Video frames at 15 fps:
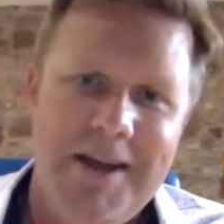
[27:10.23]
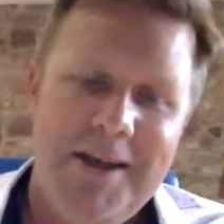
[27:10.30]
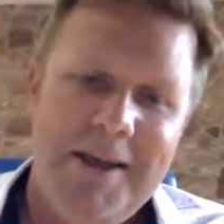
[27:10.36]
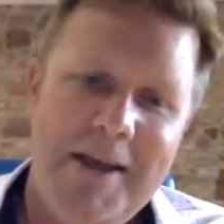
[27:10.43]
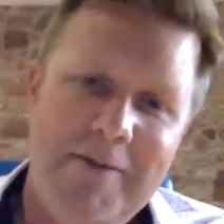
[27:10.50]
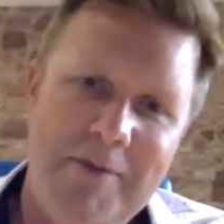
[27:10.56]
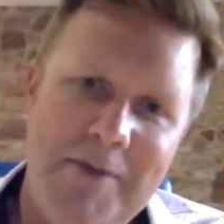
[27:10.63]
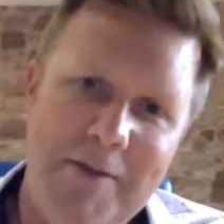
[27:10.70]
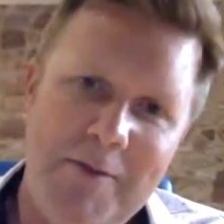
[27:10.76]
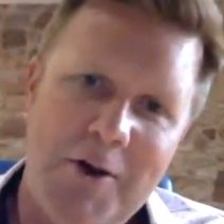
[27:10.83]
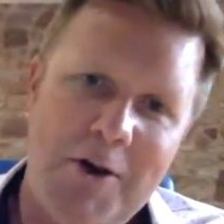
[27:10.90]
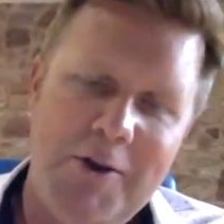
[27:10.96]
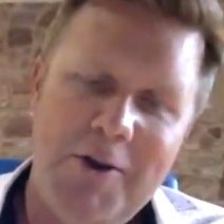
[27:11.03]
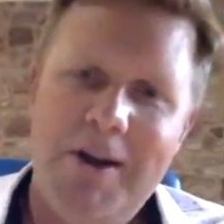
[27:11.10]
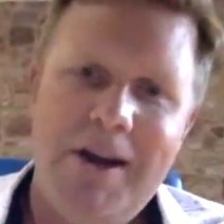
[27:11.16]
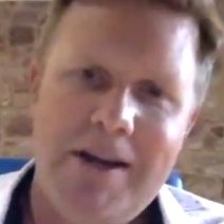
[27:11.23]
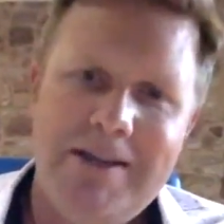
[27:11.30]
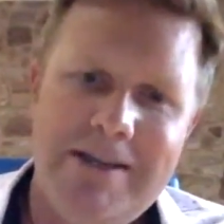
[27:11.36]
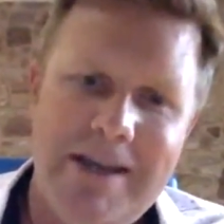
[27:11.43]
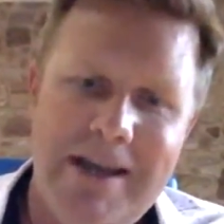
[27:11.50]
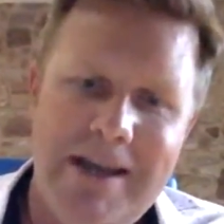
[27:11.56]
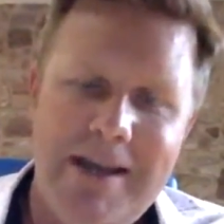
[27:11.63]
If you've got a good
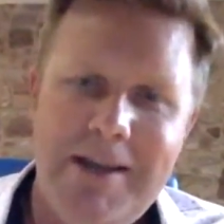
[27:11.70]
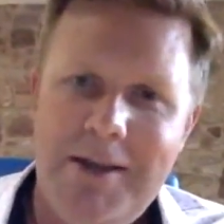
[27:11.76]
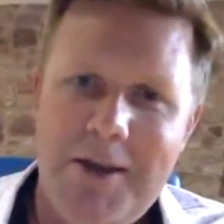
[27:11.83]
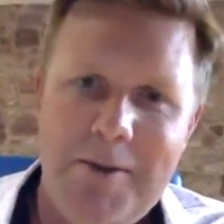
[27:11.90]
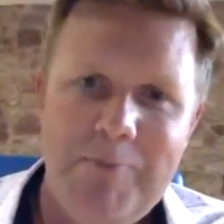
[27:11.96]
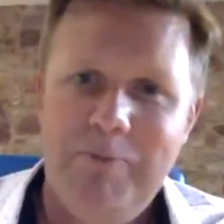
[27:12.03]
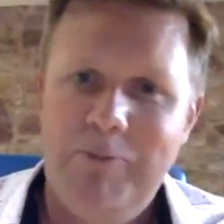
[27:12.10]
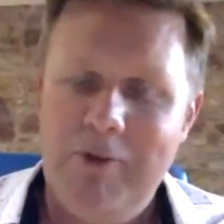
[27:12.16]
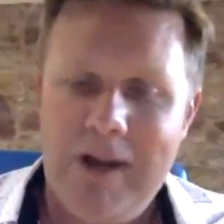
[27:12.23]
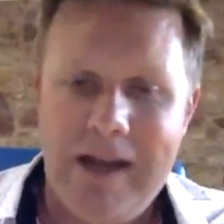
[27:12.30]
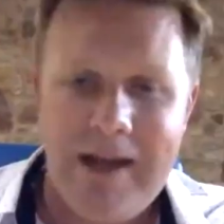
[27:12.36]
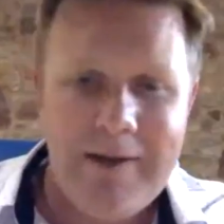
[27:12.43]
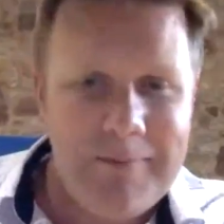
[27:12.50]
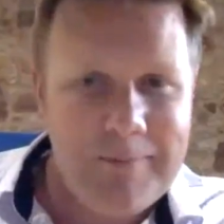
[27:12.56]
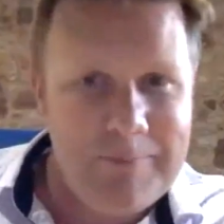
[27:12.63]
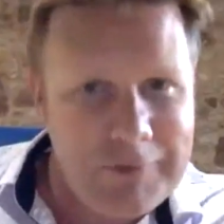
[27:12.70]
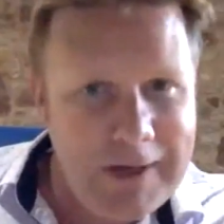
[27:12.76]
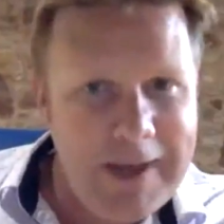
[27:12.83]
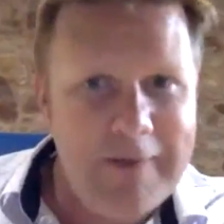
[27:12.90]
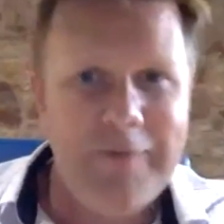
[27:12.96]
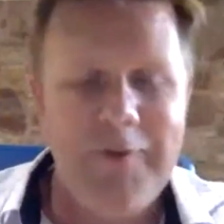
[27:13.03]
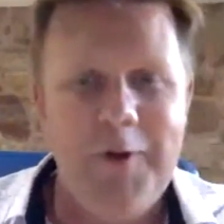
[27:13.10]
idea, you know, bring
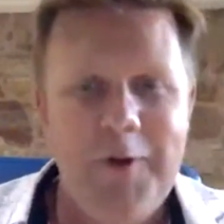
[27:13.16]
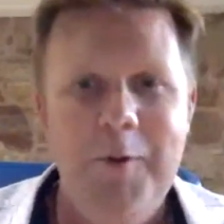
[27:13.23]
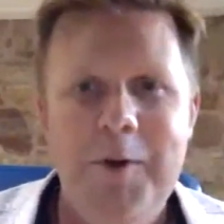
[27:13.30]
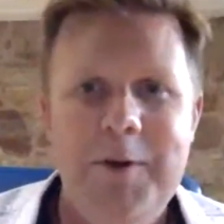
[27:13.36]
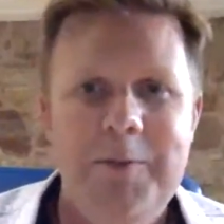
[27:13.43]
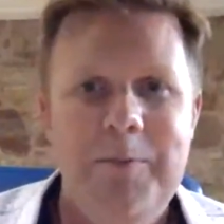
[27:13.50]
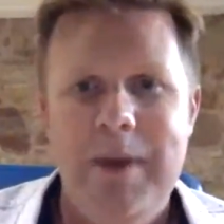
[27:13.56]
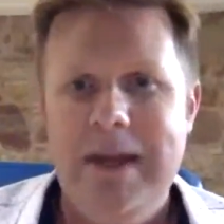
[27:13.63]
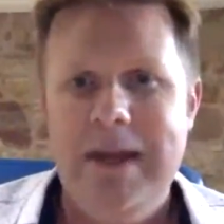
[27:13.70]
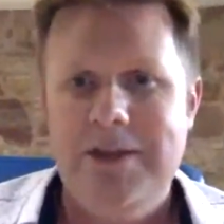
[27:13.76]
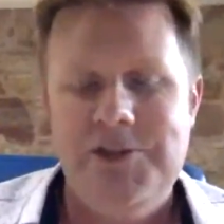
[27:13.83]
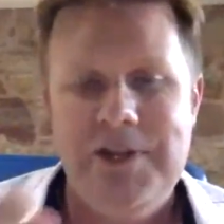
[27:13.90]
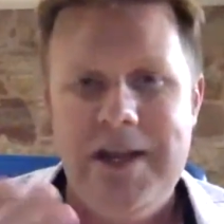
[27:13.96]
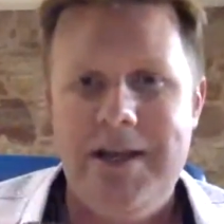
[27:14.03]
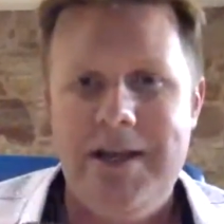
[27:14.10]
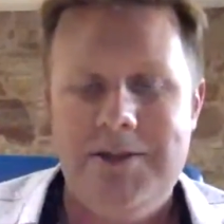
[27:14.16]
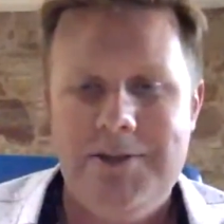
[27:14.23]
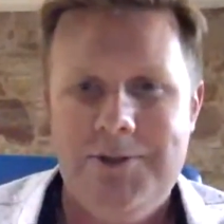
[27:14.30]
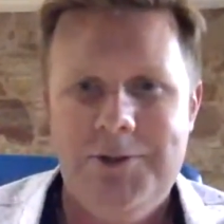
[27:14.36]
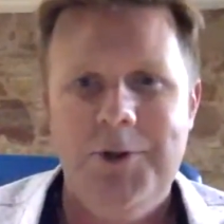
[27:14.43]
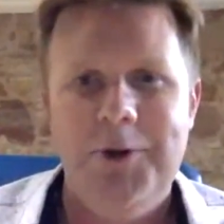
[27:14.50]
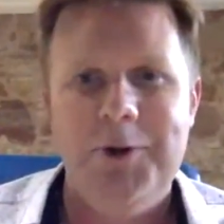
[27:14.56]
it forward, pitch it,
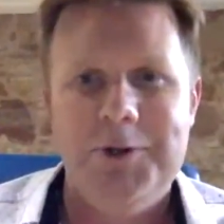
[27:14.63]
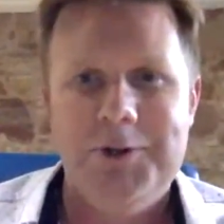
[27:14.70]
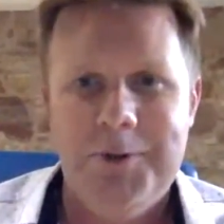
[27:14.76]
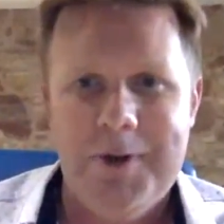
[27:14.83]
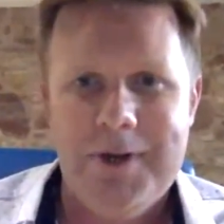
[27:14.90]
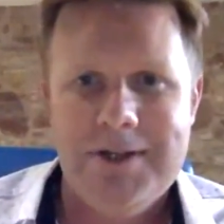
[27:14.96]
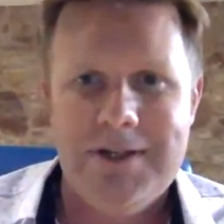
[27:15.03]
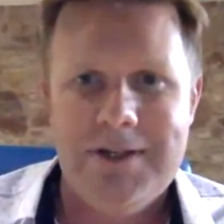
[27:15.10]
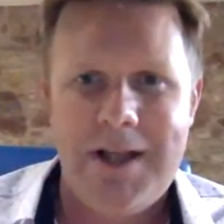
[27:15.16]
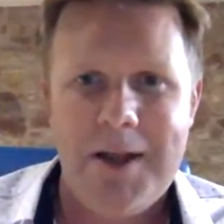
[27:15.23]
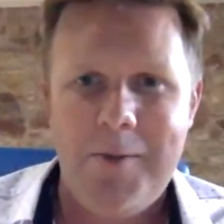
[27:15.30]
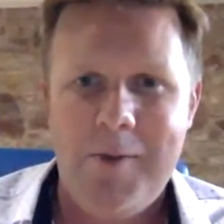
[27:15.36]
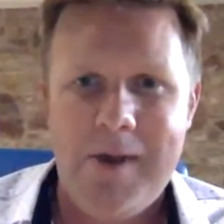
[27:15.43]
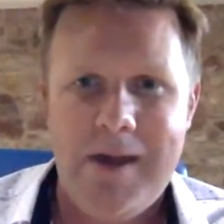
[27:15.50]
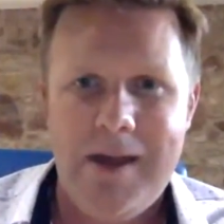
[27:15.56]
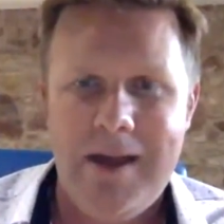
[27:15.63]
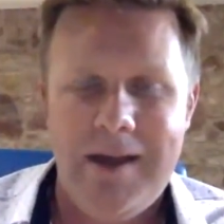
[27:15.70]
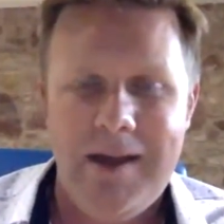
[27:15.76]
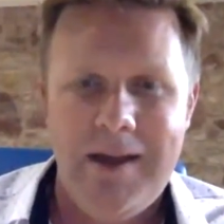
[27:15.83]
talk to us like we're